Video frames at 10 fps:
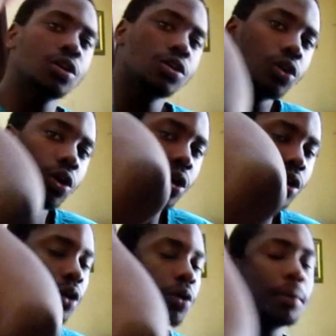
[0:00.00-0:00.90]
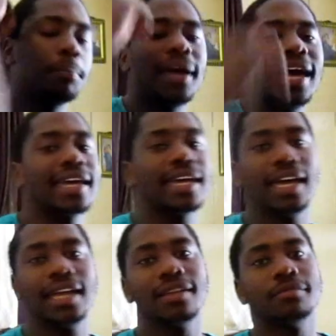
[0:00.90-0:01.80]
your lower back
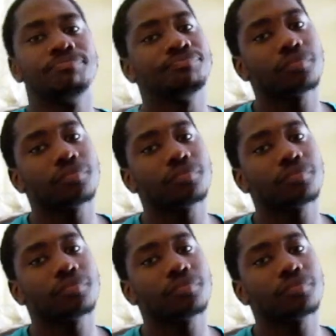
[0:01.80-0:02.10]
and